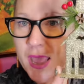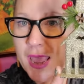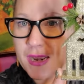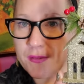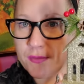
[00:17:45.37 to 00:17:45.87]

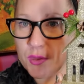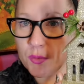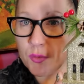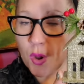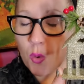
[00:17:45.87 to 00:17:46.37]
And if
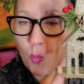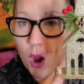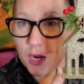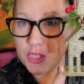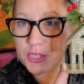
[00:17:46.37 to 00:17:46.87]
you
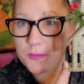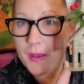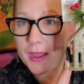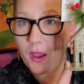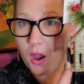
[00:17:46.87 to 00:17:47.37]
watched
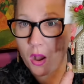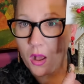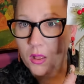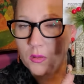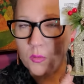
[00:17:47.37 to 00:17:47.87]
my
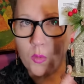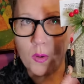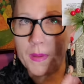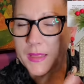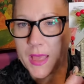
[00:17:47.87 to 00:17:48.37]
haul
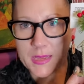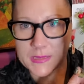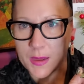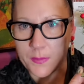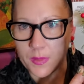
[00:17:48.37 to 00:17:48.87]
or my
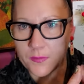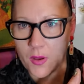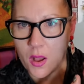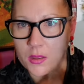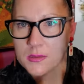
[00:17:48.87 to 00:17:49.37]
last couple of
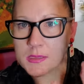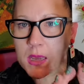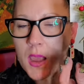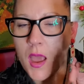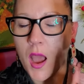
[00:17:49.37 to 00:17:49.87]
hauls,
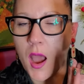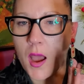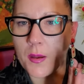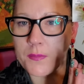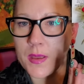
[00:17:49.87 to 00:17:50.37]

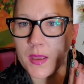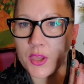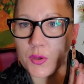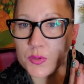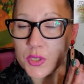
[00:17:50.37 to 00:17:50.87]
um,
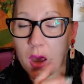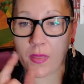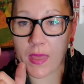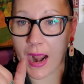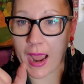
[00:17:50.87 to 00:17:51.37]
you saw
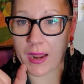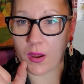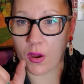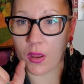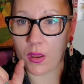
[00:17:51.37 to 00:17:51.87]
that
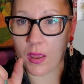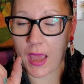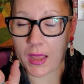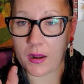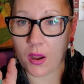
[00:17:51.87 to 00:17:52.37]
I
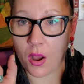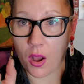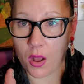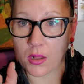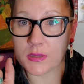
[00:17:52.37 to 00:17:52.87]
had
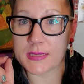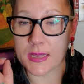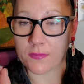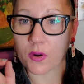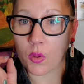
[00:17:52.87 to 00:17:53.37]
hauled
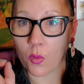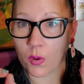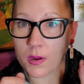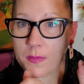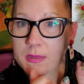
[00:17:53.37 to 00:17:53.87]
several
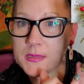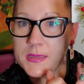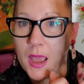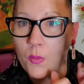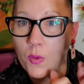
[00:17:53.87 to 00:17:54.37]
ornaments
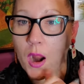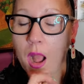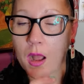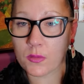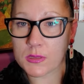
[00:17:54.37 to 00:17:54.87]
that were
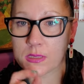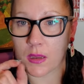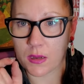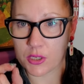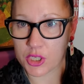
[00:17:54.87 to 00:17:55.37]
house
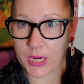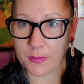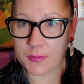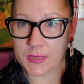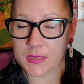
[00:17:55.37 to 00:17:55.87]

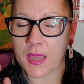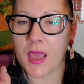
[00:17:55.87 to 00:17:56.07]
shapes